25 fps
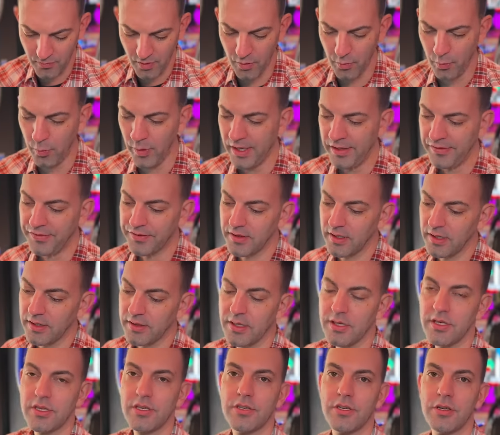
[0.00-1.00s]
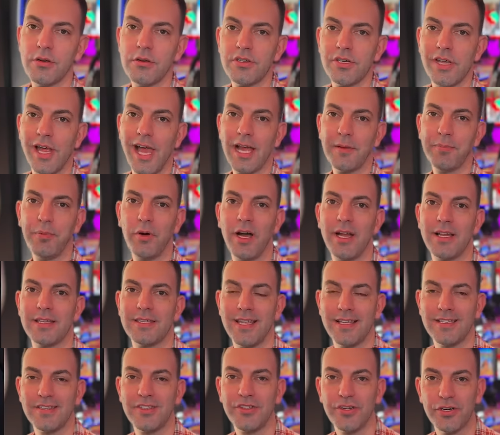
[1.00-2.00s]
with the two jackpots,
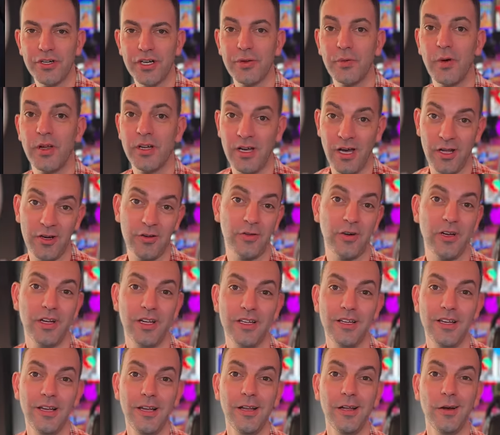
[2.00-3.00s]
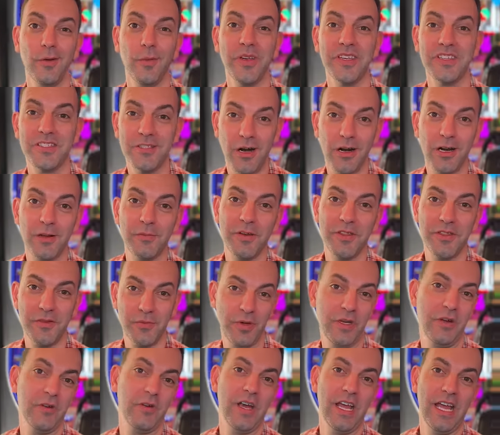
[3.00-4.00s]
that's 3,100. We started with
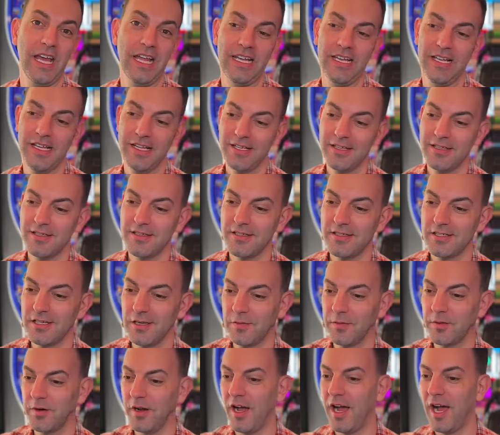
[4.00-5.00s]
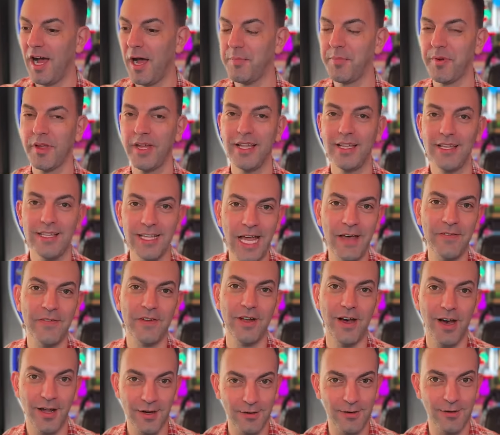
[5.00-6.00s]
three grand. So we're up
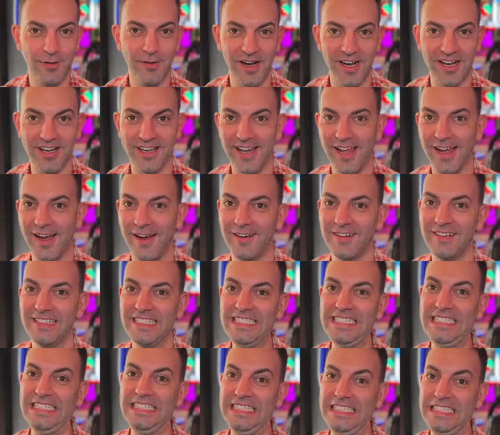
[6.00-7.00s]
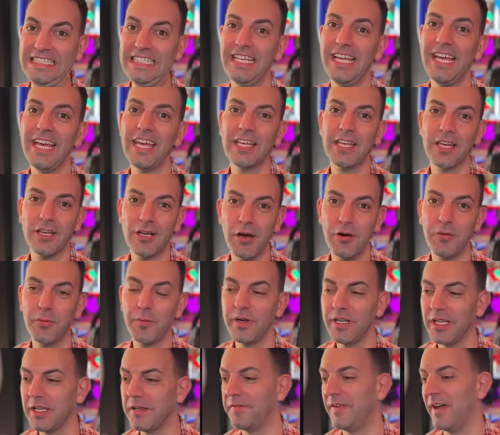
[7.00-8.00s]
1,100 right now. It could go
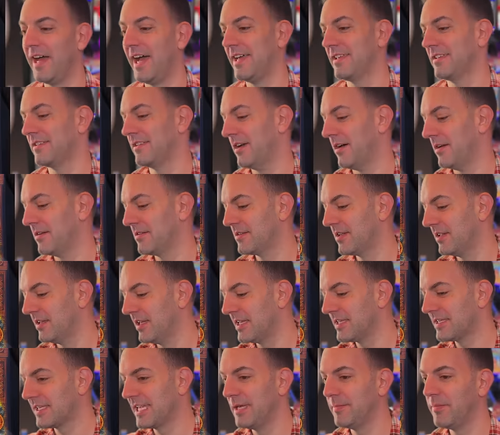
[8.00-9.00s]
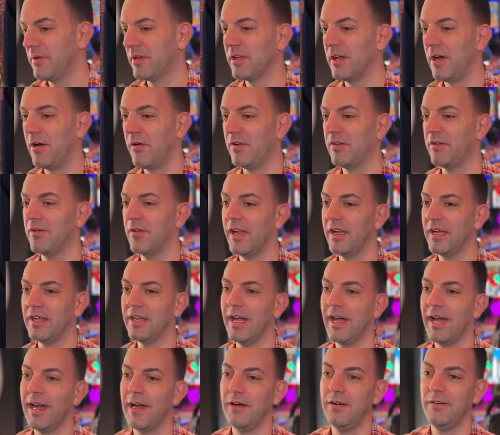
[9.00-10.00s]
really fast though. So let's keep it going right
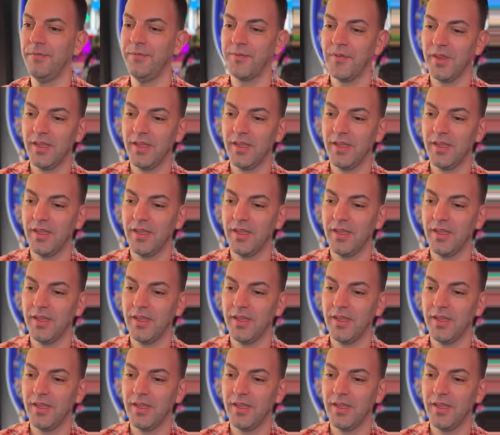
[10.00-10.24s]
now.